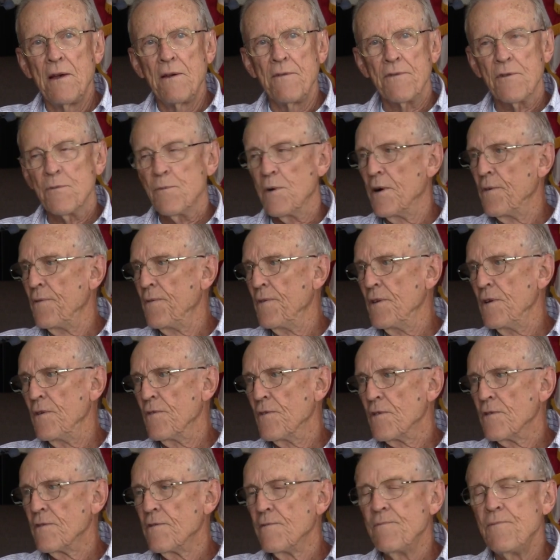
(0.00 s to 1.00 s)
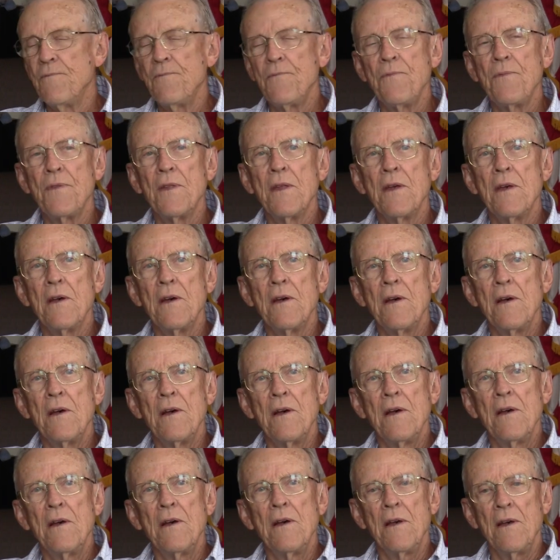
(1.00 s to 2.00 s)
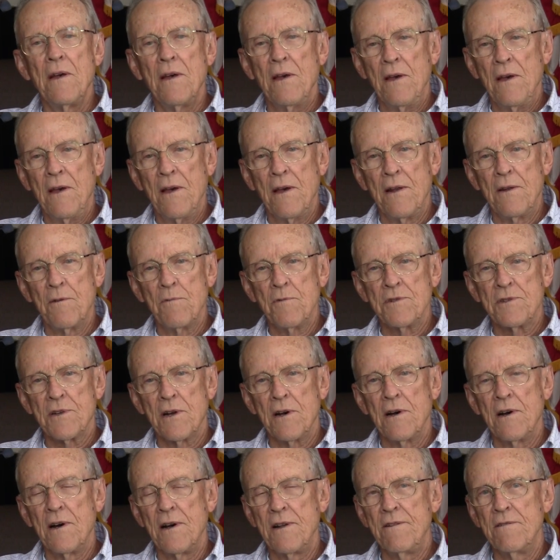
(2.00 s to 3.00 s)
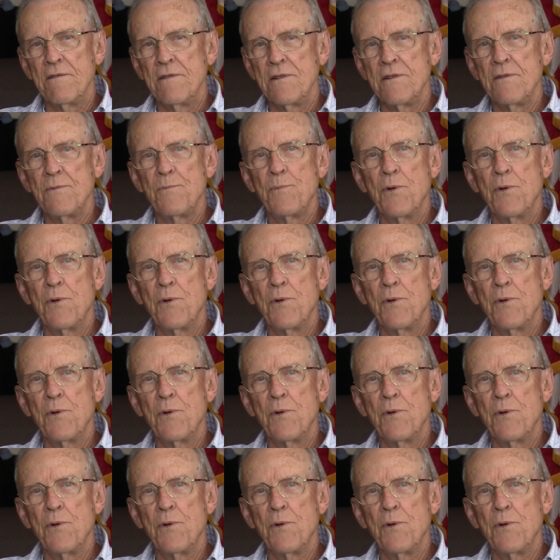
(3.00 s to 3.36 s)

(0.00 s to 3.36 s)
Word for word: for my fever and it was 100.6.